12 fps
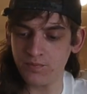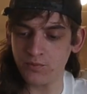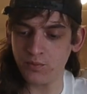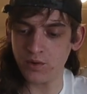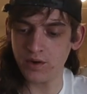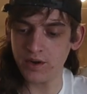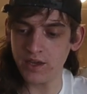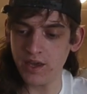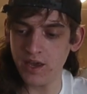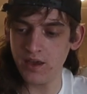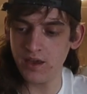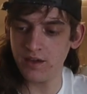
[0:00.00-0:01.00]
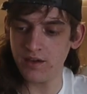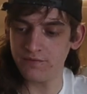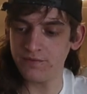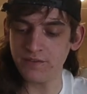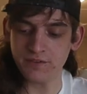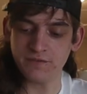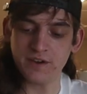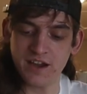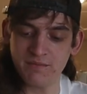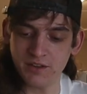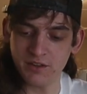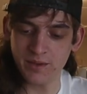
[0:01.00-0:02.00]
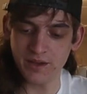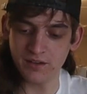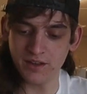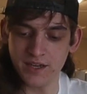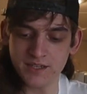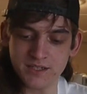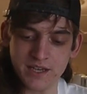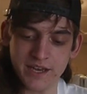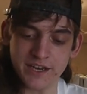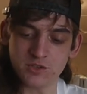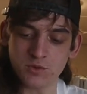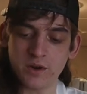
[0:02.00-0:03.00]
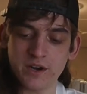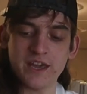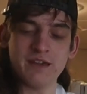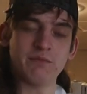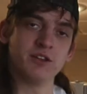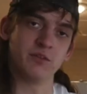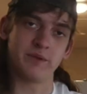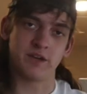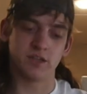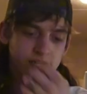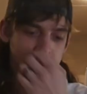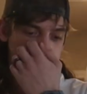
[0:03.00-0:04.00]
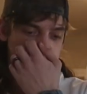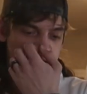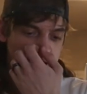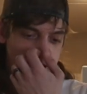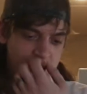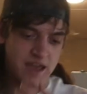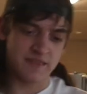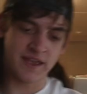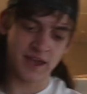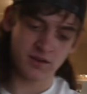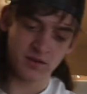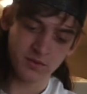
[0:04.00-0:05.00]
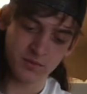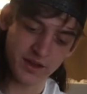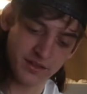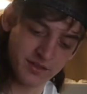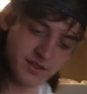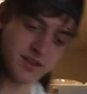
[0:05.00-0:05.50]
55mm lens, and a 28mm lens. And then with